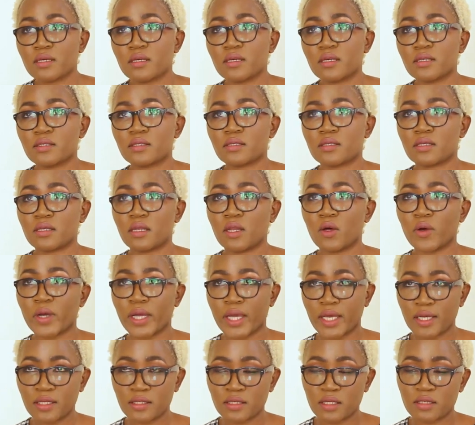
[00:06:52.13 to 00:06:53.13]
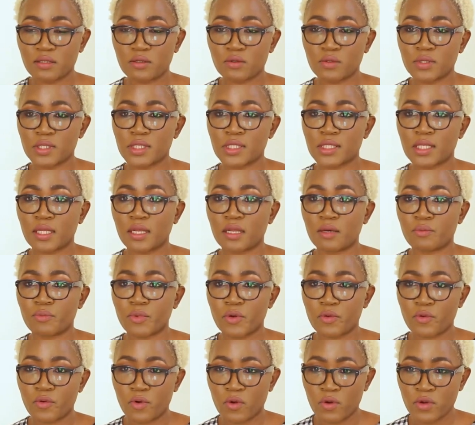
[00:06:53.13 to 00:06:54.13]
It's located on
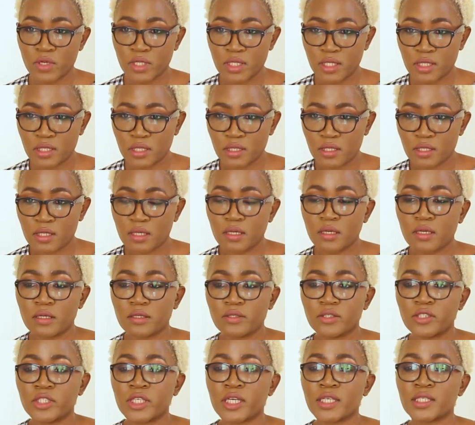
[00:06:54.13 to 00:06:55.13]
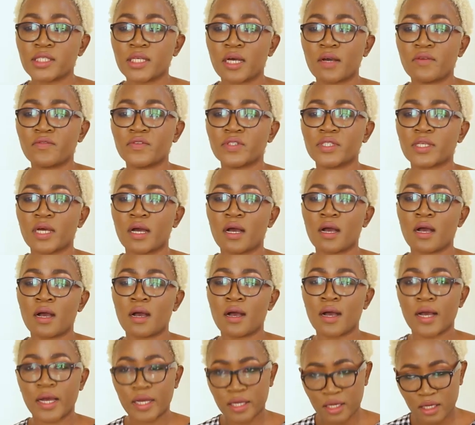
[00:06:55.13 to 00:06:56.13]
Salama Road, just after
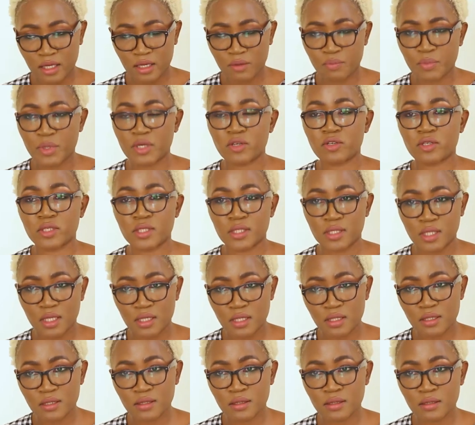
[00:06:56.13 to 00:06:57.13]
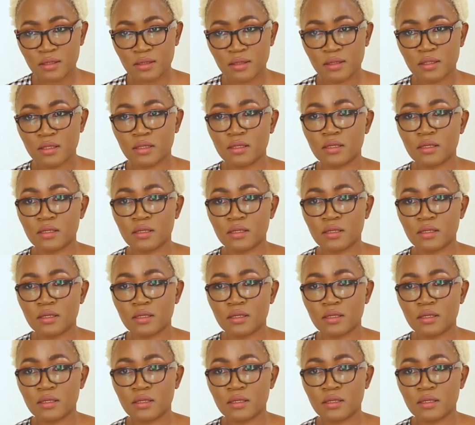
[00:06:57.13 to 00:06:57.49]
Haki Petra station.